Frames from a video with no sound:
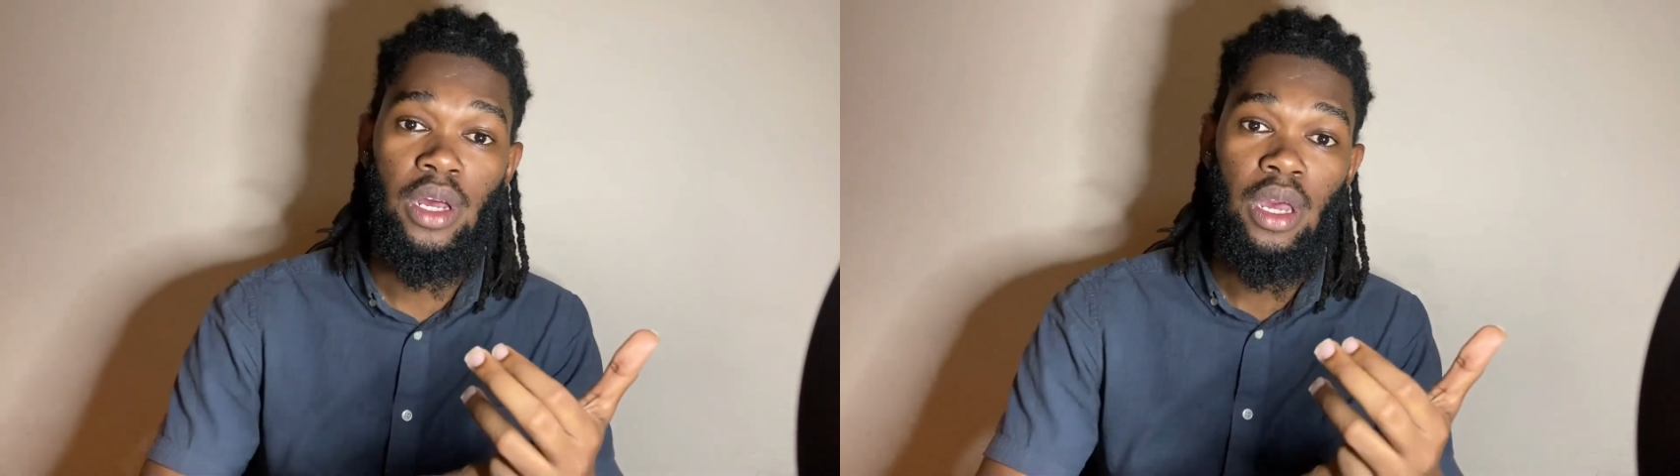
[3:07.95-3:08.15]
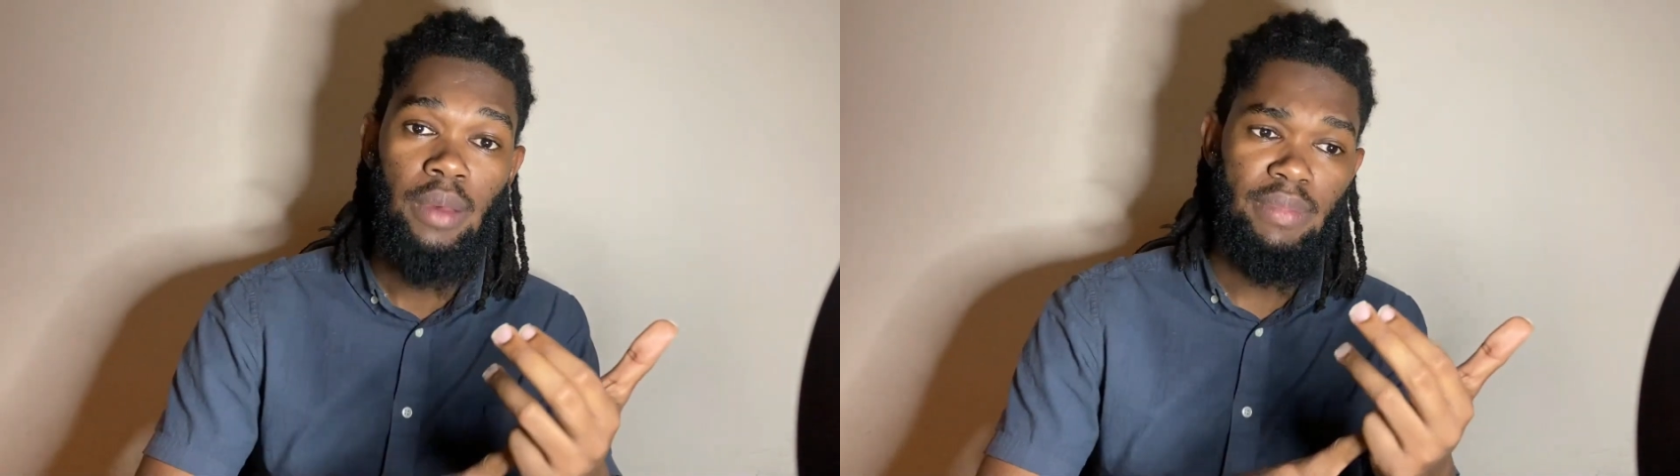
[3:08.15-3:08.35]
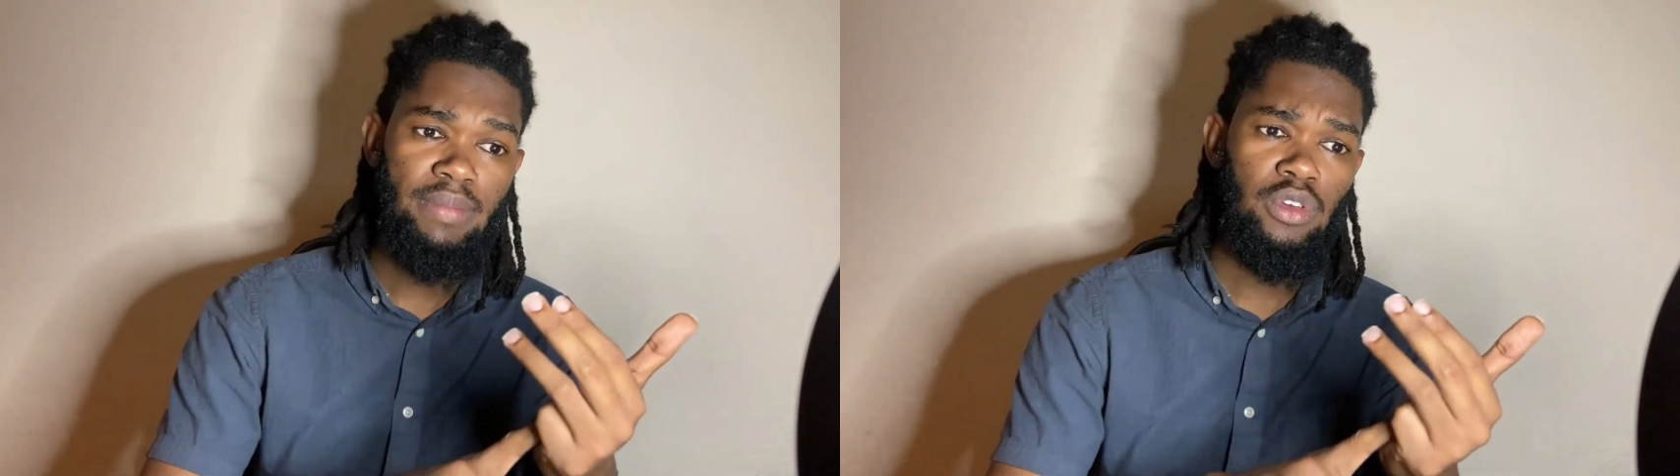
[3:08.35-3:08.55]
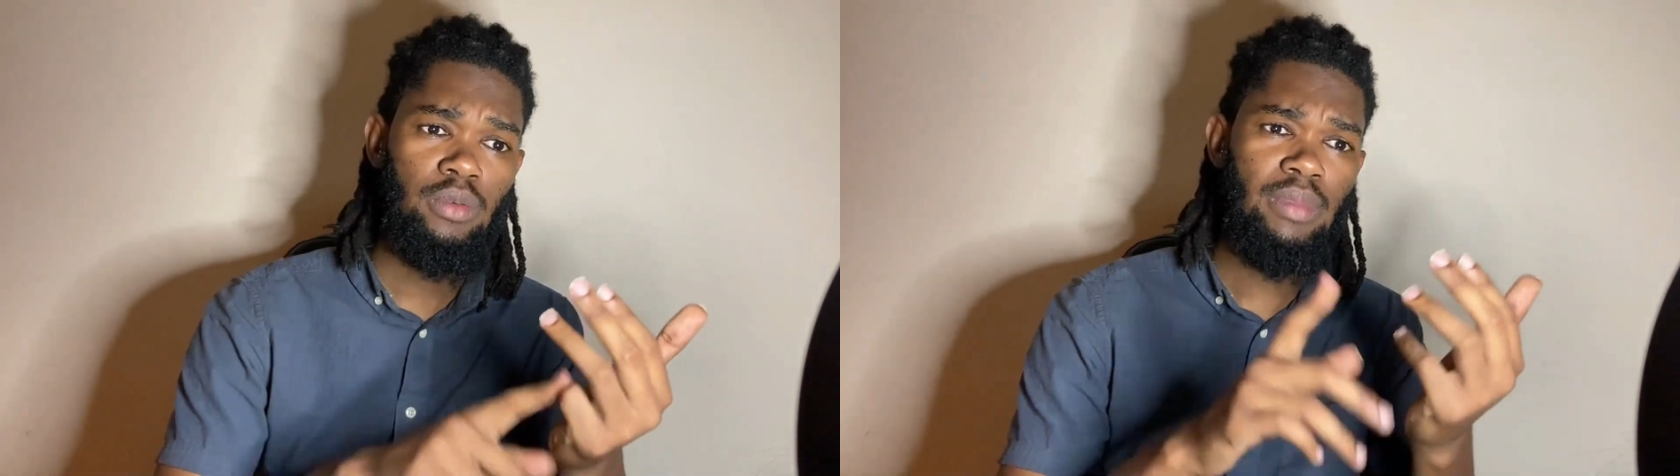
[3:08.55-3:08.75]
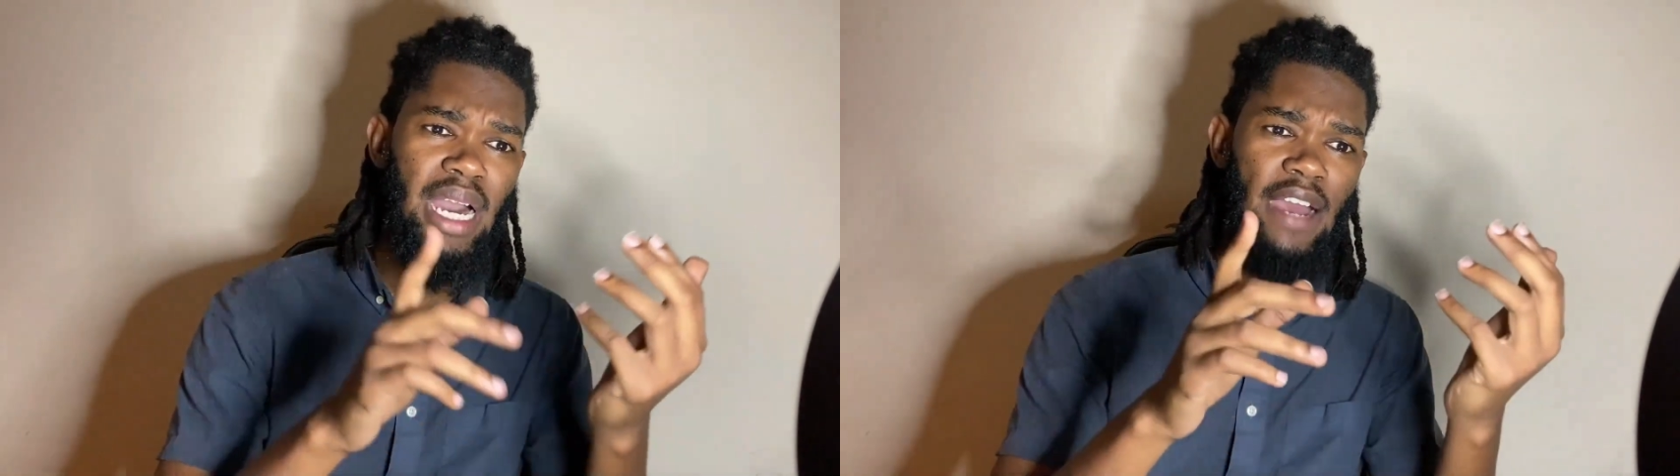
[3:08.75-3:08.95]
Maybe you
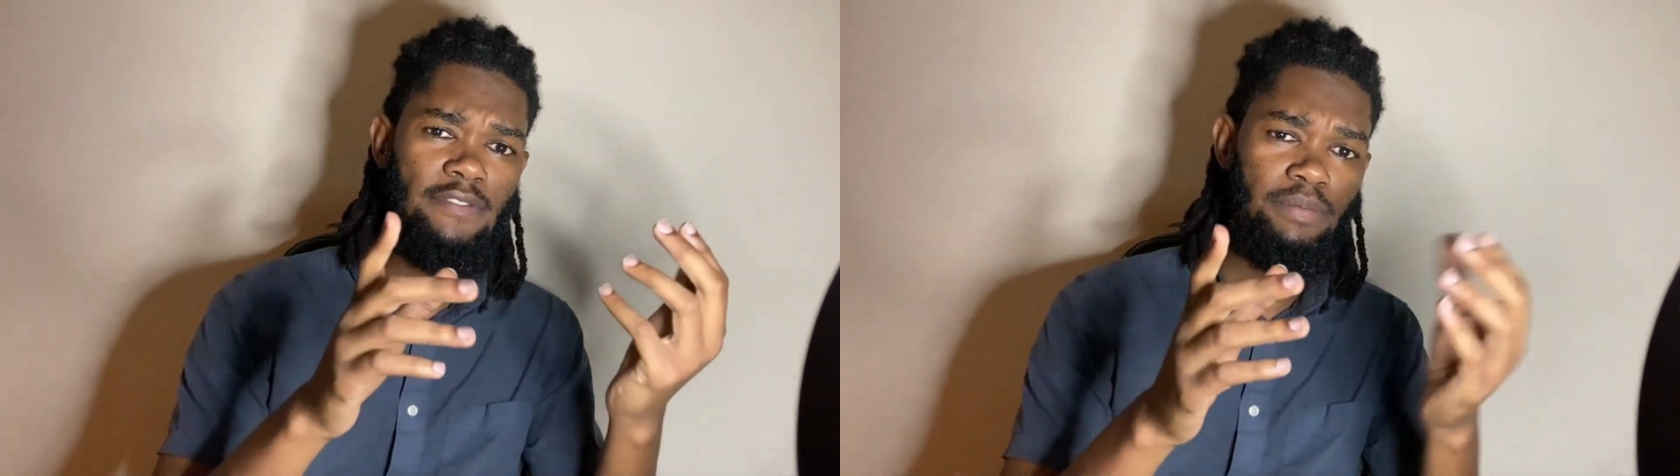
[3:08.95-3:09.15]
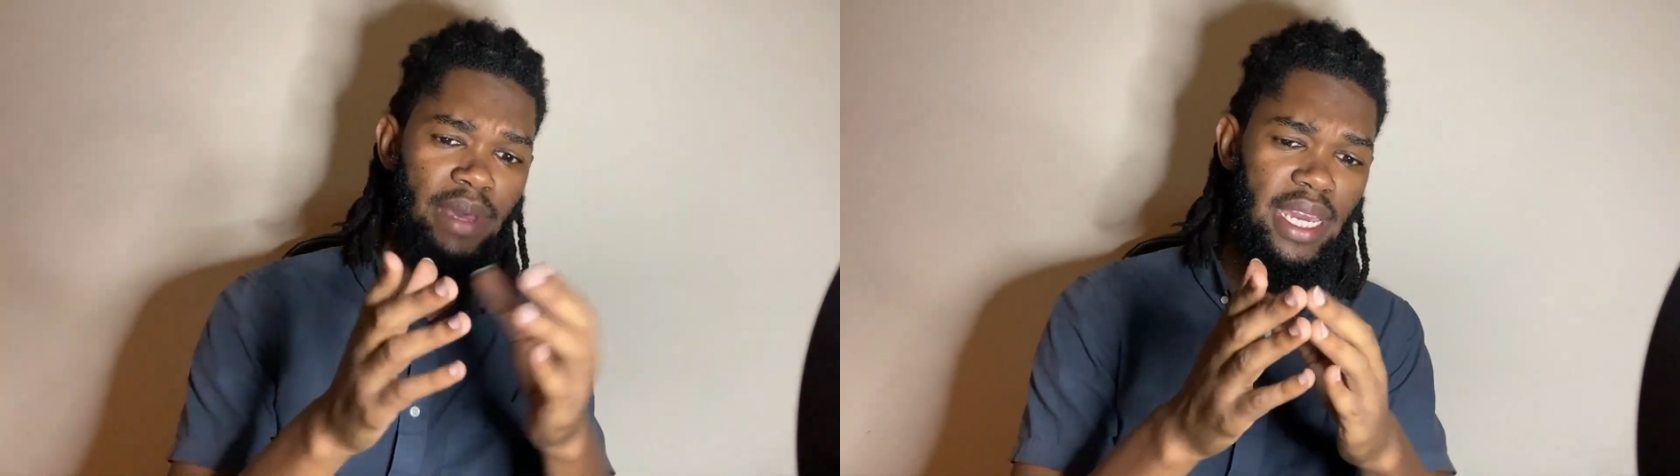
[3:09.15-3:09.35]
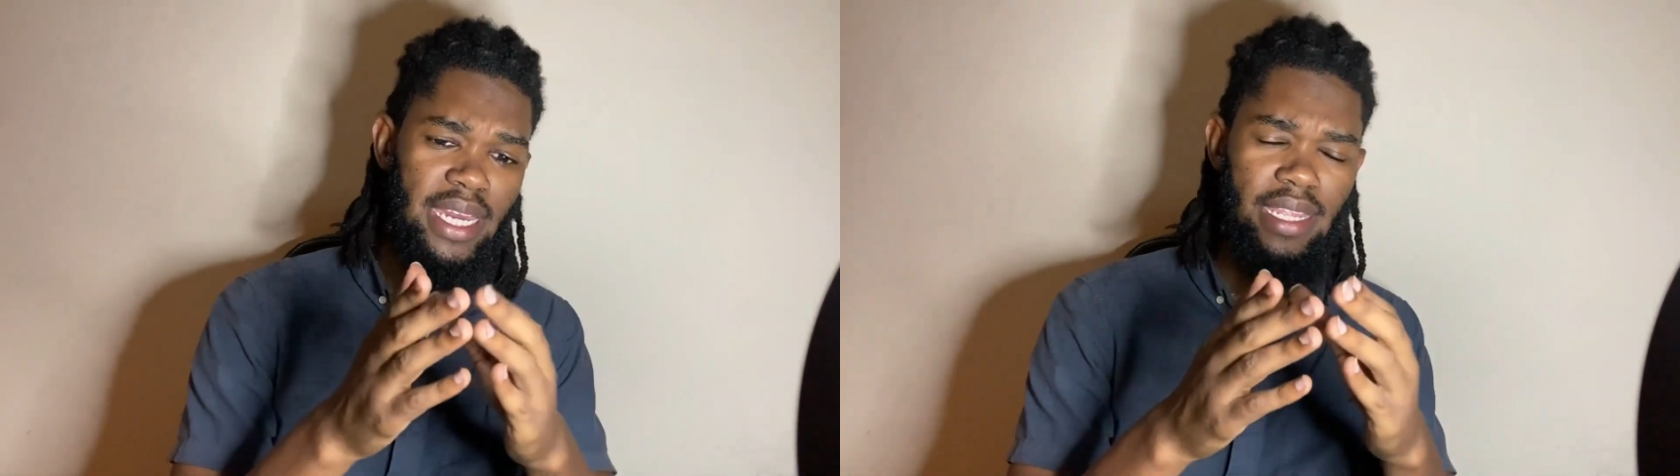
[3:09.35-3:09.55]
might have to make it